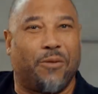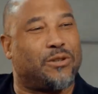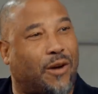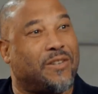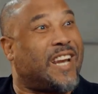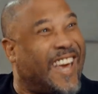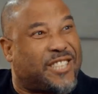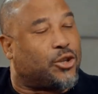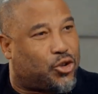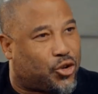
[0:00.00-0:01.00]
which obviously
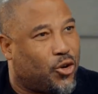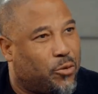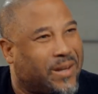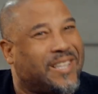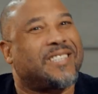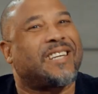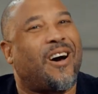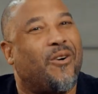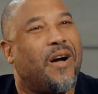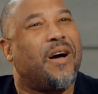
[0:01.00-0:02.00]
isn't true, but this is
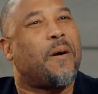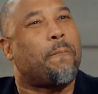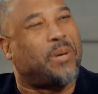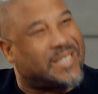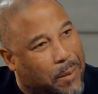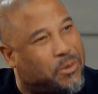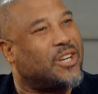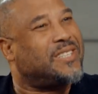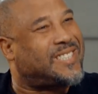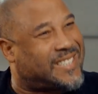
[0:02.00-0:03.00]
how
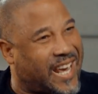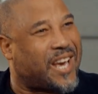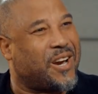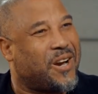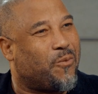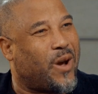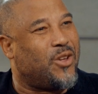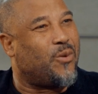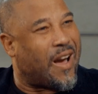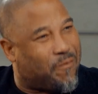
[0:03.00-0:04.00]
perceptions stick when
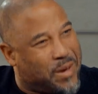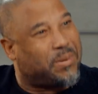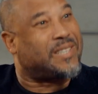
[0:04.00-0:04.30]
you have people